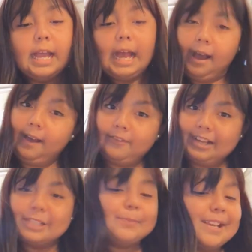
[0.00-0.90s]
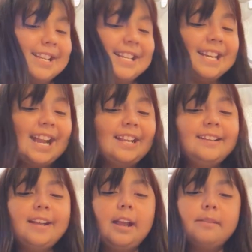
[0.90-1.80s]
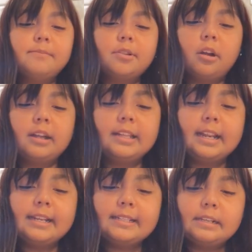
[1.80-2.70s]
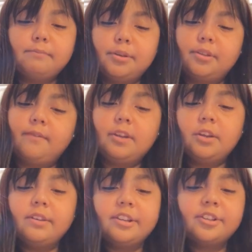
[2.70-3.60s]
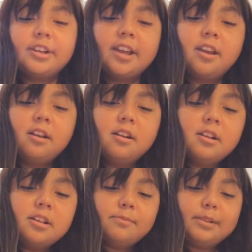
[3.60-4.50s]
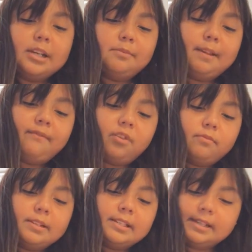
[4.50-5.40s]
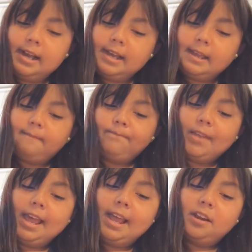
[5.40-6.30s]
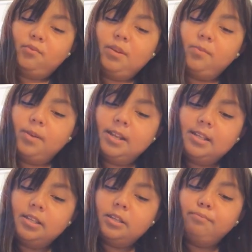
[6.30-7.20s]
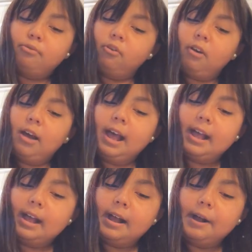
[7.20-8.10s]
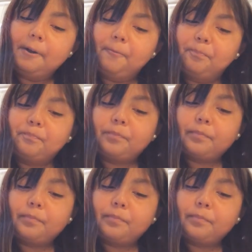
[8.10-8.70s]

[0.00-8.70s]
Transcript: How have you guys been? I, I'm sorry that I didn't post a video yesterday because my phone was dying and we went into the pool um,